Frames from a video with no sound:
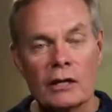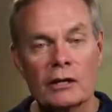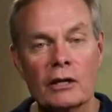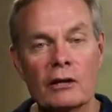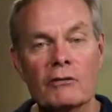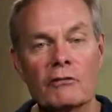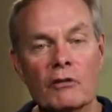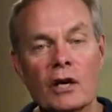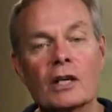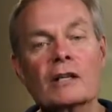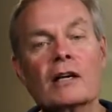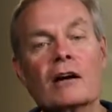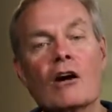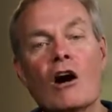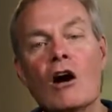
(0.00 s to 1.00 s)
They're afraid
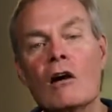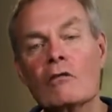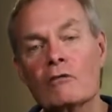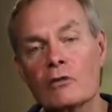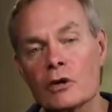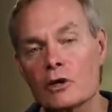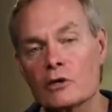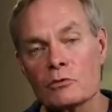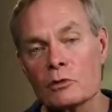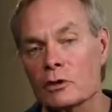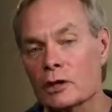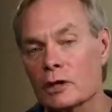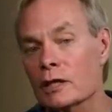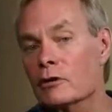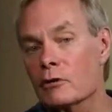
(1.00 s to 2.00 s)
their offerings will
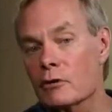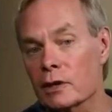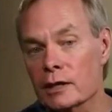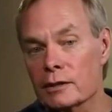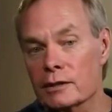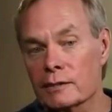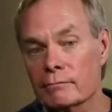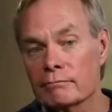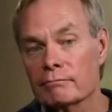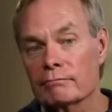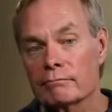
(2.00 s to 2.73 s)
decrease.